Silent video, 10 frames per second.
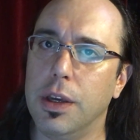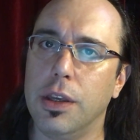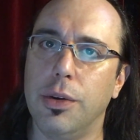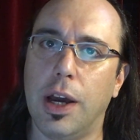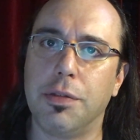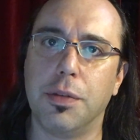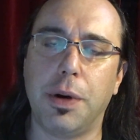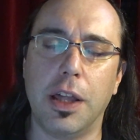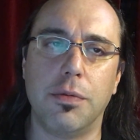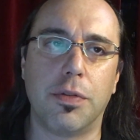You have to
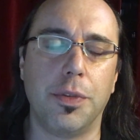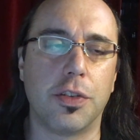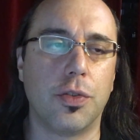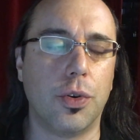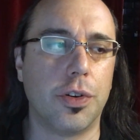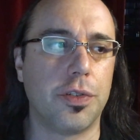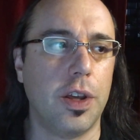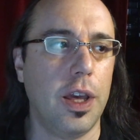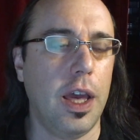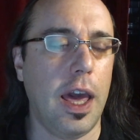buy them from the source.
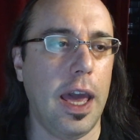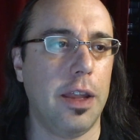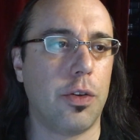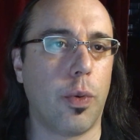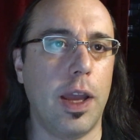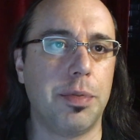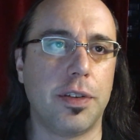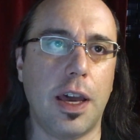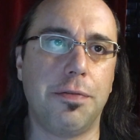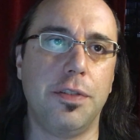And the Ramps
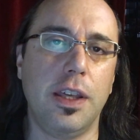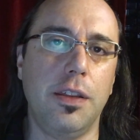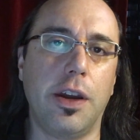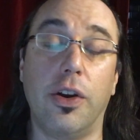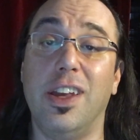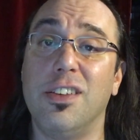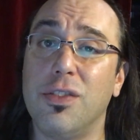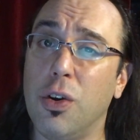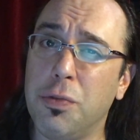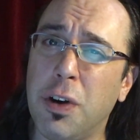FD, there is
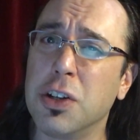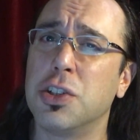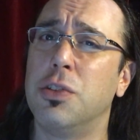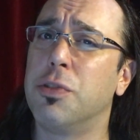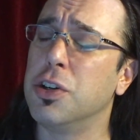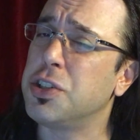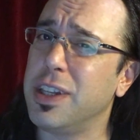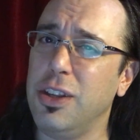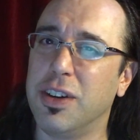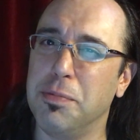no functional version that
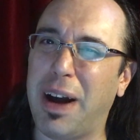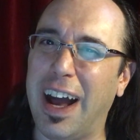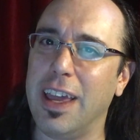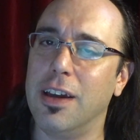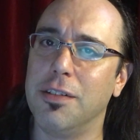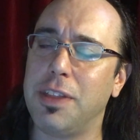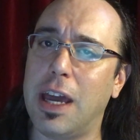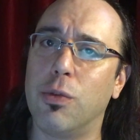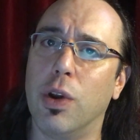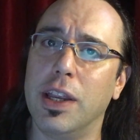you can buy of
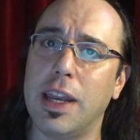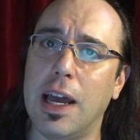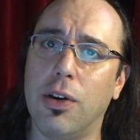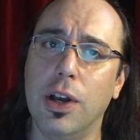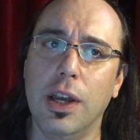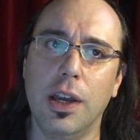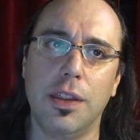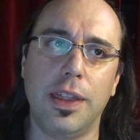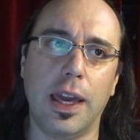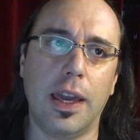that right now.
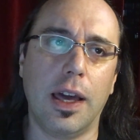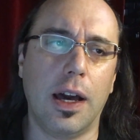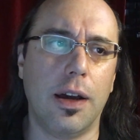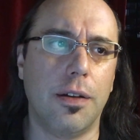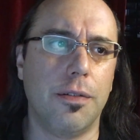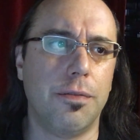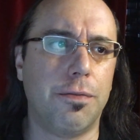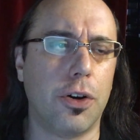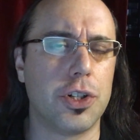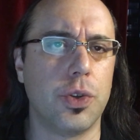The
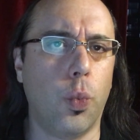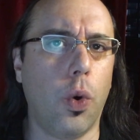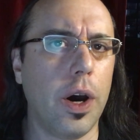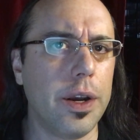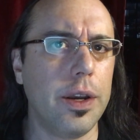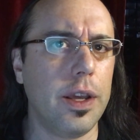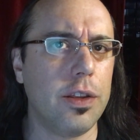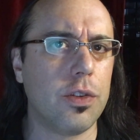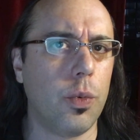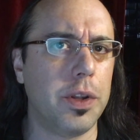version 1
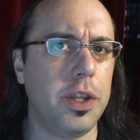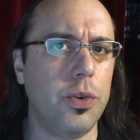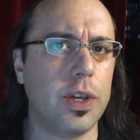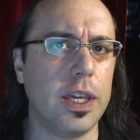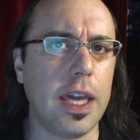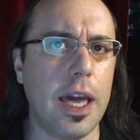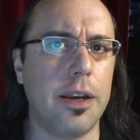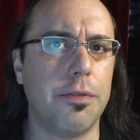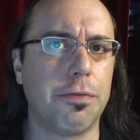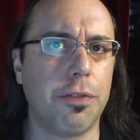is the one that you can get
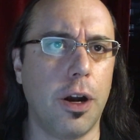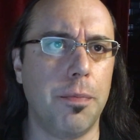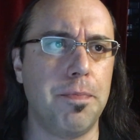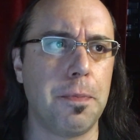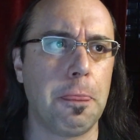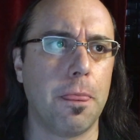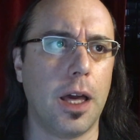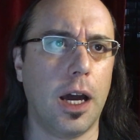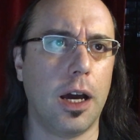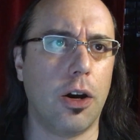from
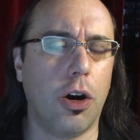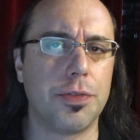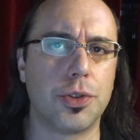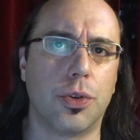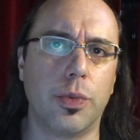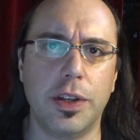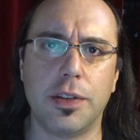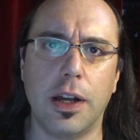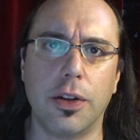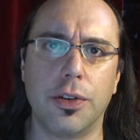offshore
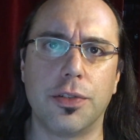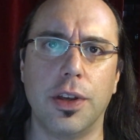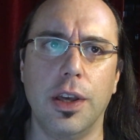resellers.